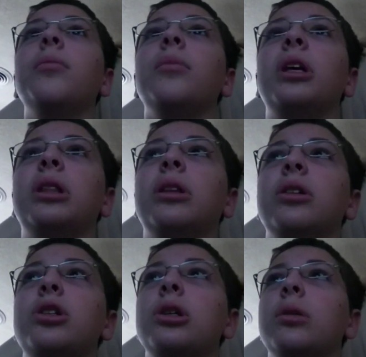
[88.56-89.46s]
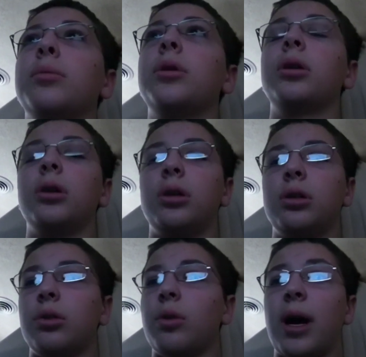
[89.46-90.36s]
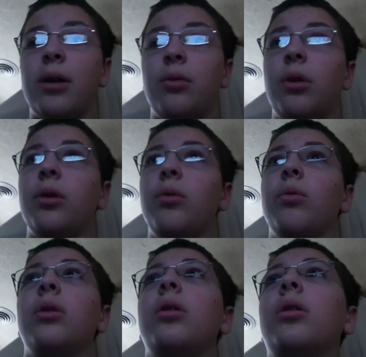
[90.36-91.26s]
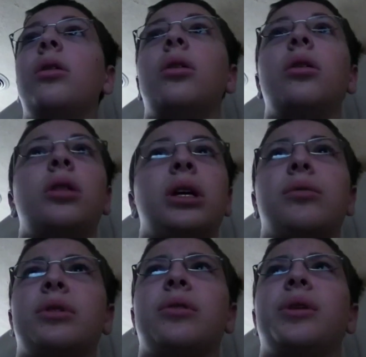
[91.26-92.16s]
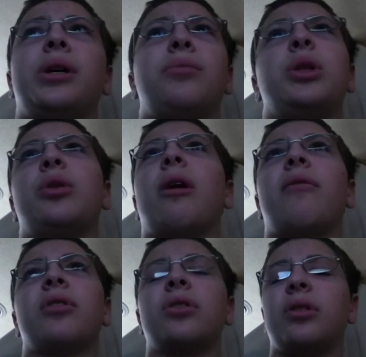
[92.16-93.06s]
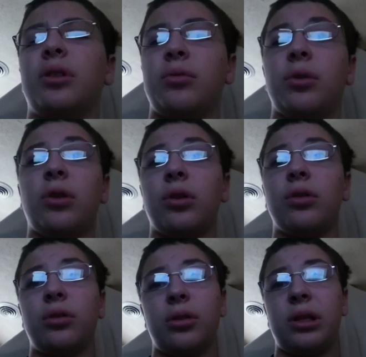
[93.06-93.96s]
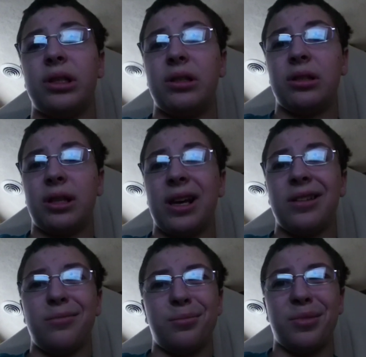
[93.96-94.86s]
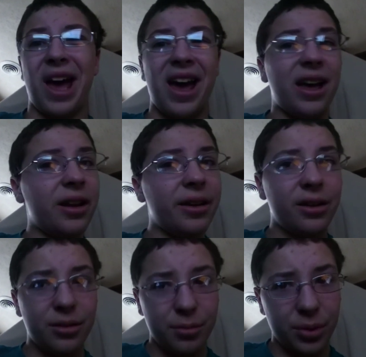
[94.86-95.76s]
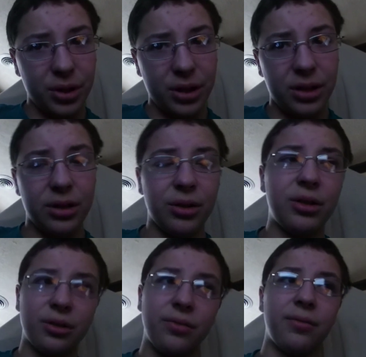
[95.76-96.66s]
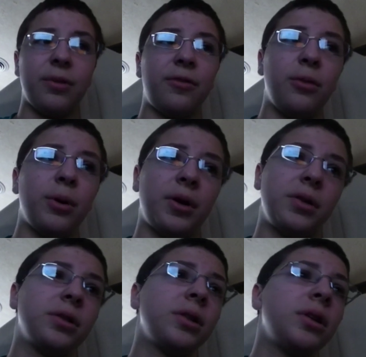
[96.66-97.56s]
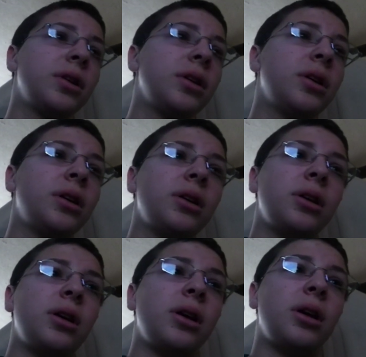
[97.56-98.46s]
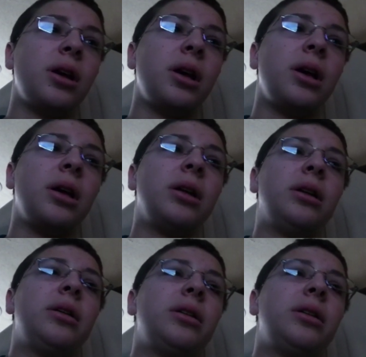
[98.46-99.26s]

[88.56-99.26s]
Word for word: in the chip. So I don't know like what's going on, but the graphics on this one aren't that bad, but there's still a few bugs. And